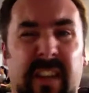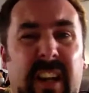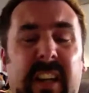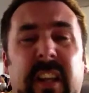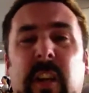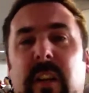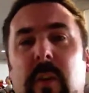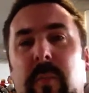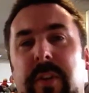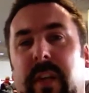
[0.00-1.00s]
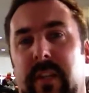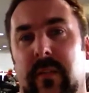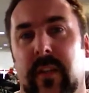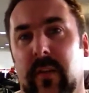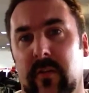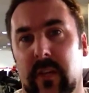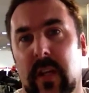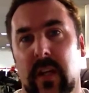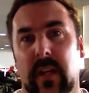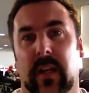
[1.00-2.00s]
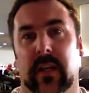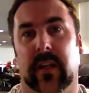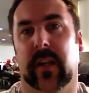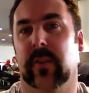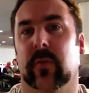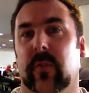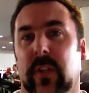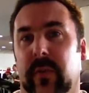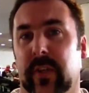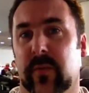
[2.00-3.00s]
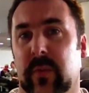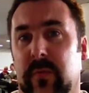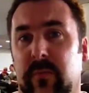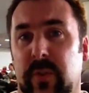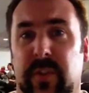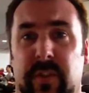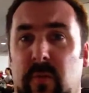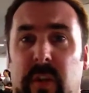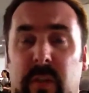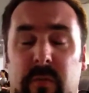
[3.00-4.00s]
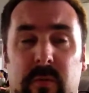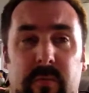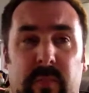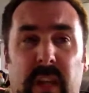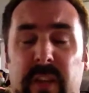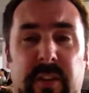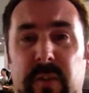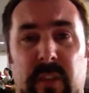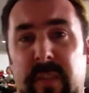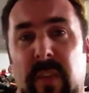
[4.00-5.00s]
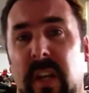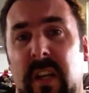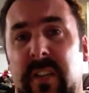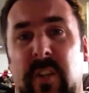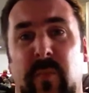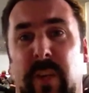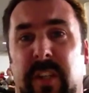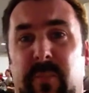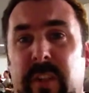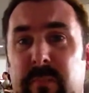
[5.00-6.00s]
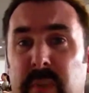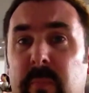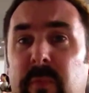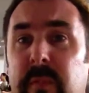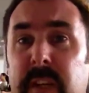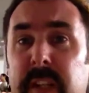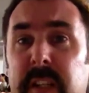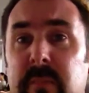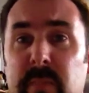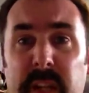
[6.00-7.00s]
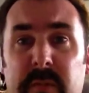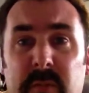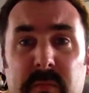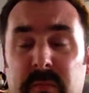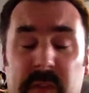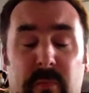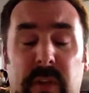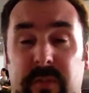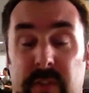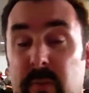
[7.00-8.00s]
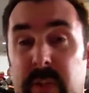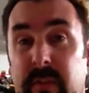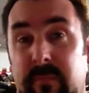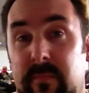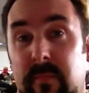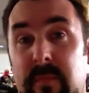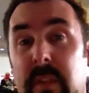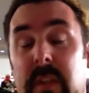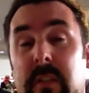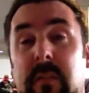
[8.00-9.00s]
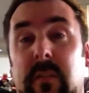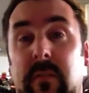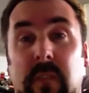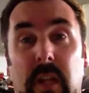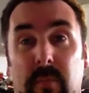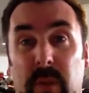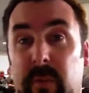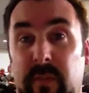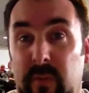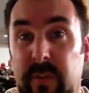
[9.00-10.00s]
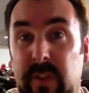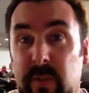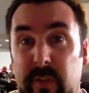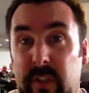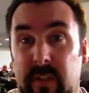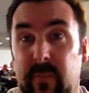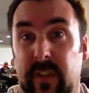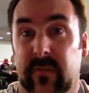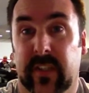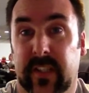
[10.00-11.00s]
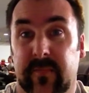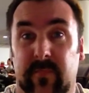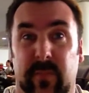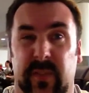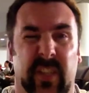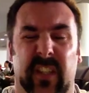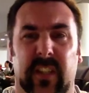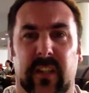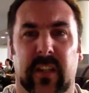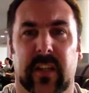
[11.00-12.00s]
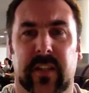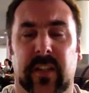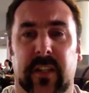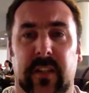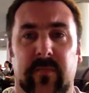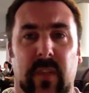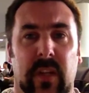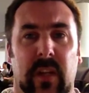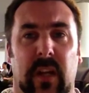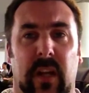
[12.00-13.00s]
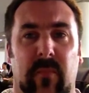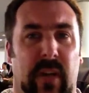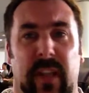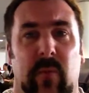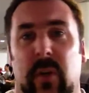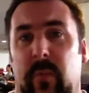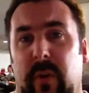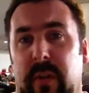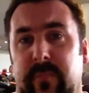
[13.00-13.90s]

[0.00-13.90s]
And it can help attract an initial following as well, which is quite helpful. And generally, social media is a pretty friendly platform. Most social media, people involved in social media are pretty friendly, particularly in our sector, and they will help you.